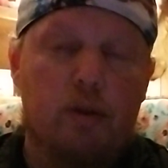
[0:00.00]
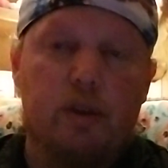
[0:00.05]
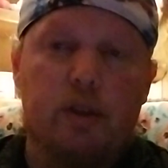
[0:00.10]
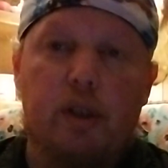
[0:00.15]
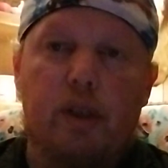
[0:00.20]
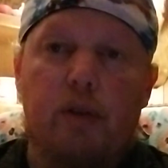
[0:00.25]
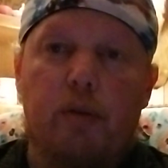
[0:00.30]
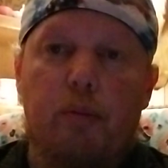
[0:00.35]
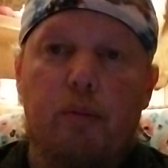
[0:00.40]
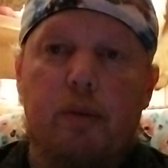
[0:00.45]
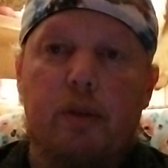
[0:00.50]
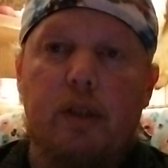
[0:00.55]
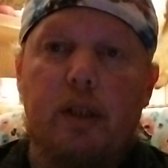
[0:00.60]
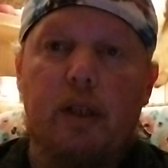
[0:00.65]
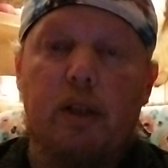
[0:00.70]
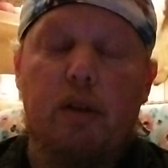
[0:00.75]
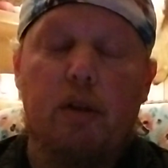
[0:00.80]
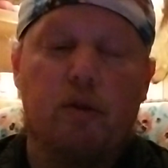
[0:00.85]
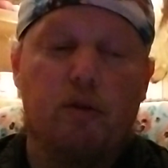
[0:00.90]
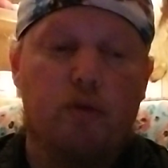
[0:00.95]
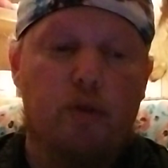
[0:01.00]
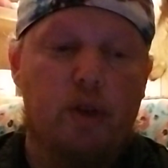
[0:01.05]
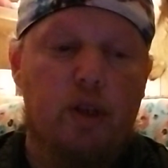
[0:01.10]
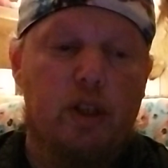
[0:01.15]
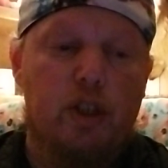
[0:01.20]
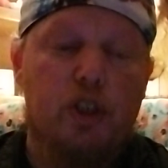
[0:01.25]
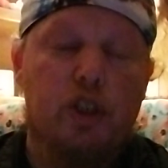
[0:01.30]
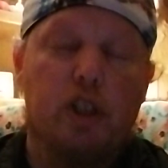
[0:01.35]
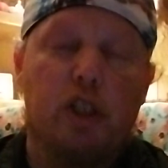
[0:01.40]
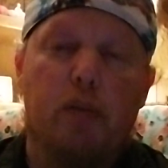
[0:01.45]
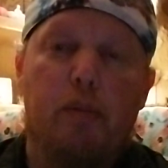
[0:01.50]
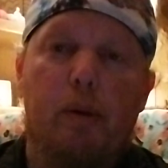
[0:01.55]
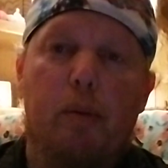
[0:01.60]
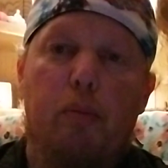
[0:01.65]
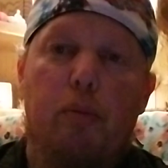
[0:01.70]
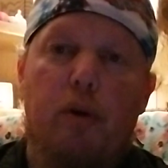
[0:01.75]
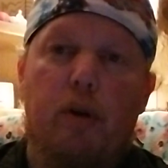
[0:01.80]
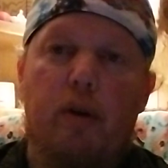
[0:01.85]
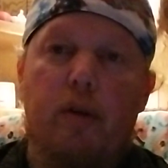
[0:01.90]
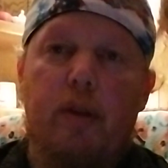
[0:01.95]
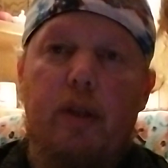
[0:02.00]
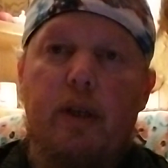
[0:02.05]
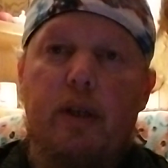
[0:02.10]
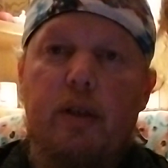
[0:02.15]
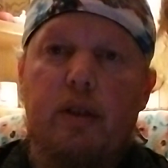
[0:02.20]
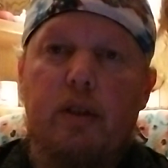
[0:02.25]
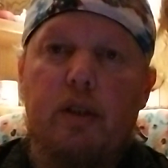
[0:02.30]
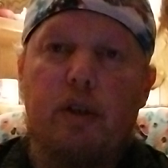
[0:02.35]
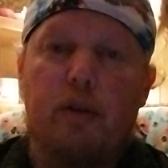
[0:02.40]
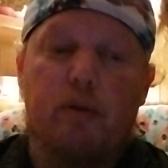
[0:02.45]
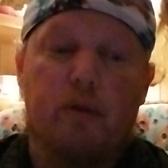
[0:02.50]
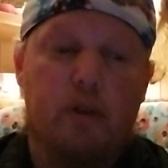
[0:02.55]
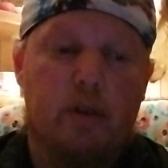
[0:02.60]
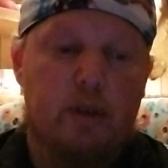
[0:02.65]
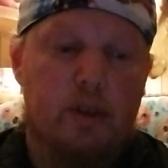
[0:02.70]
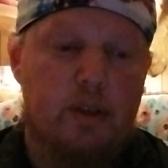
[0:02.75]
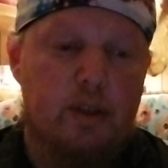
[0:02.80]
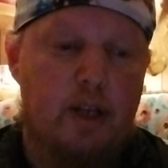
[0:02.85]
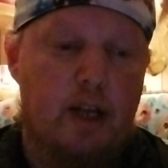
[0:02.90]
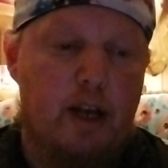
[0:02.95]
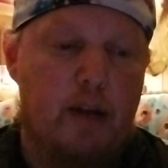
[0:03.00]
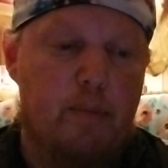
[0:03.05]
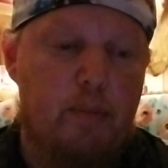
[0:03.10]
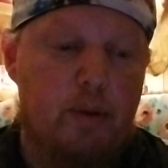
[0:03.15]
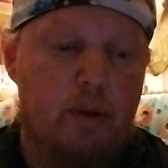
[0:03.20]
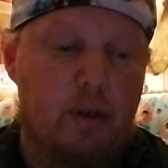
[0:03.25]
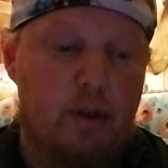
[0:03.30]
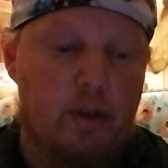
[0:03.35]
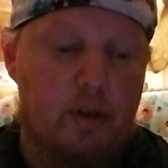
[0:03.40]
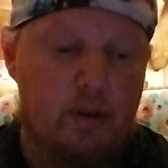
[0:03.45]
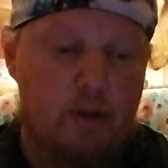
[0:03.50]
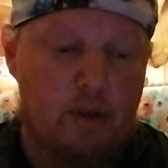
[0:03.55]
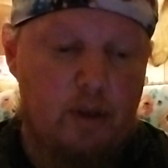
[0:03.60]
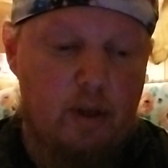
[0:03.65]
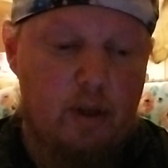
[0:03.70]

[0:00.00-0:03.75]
So I'm going to read just a little bit more of this, and then we're going to stop because